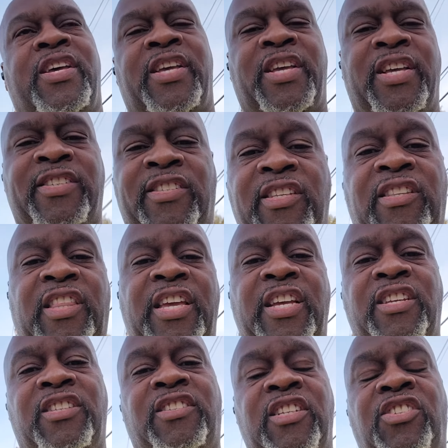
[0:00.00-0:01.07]
is the
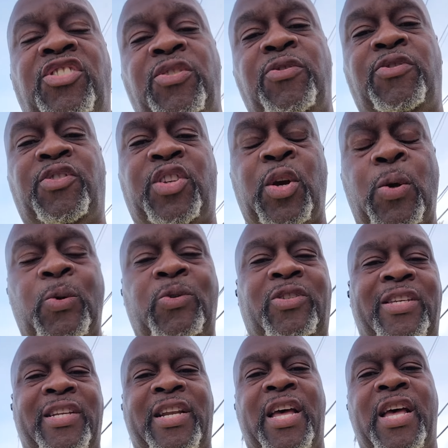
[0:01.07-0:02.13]
things that you've
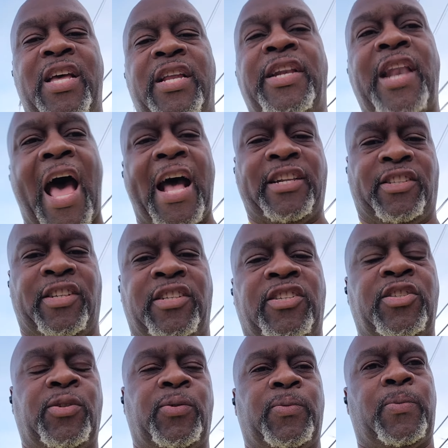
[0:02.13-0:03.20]
chosen not to do.